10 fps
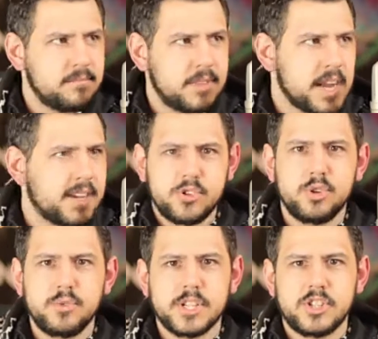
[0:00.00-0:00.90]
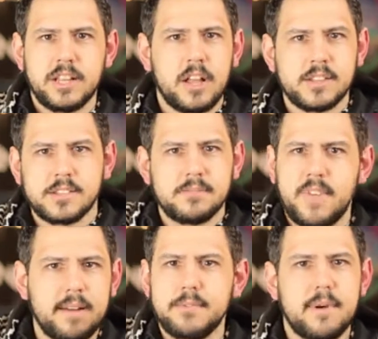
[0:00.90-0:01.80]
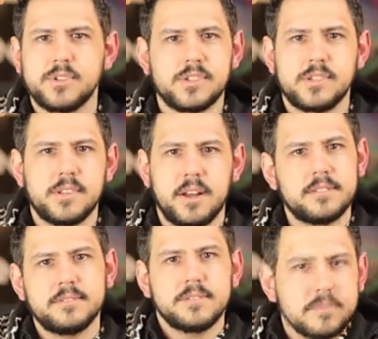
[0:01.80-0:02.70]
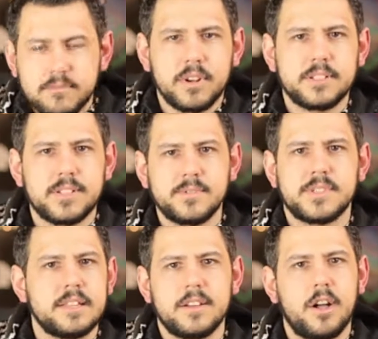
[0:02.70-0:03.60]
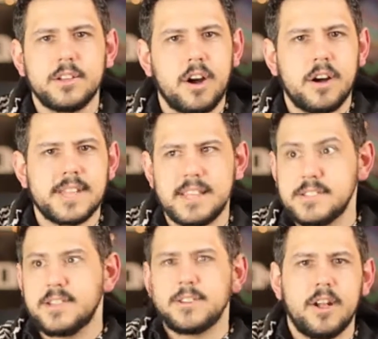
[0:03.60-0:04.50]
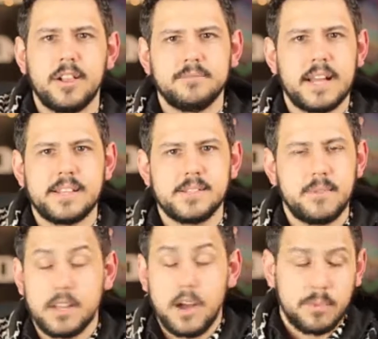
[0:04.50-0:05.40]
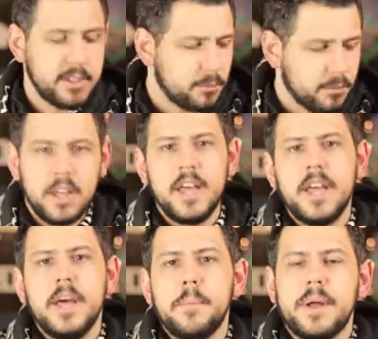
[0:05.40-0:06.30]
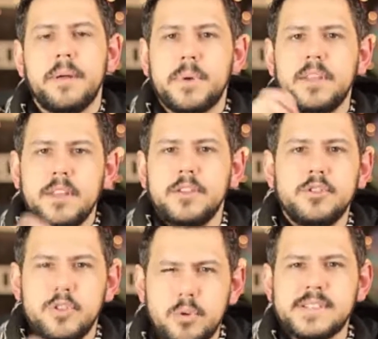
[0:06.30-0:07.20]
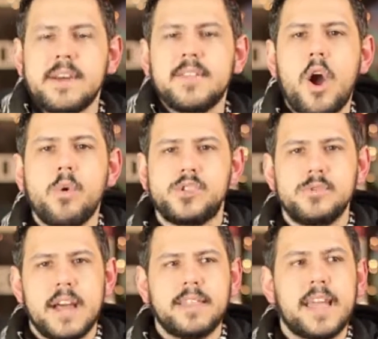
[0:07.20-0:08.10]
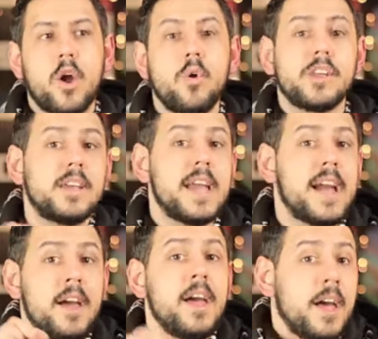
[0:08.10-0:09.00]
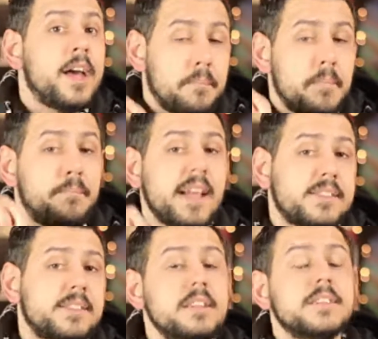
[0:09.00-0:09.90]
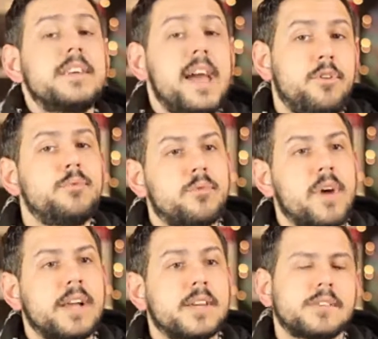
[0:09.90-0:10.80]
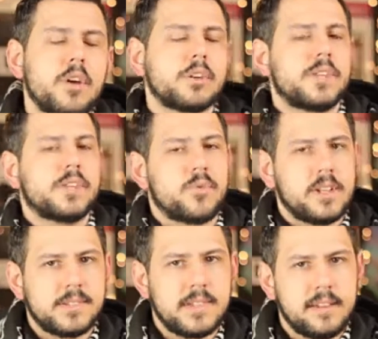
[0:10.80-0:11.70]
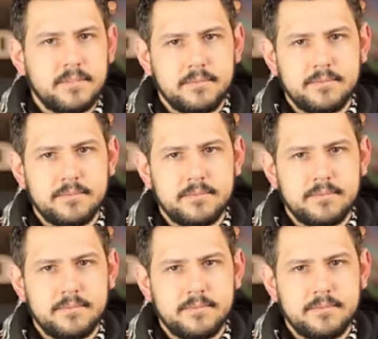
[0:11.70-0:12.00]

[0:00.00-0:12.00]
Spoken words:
The guy's Jewish. He lost family members, relatives in the Holocaust, and they still call him anti-Semitic. Unbelievable. But notice how they always do that. Like, yeah, Palestinians can have human rights as long as Israel is safe.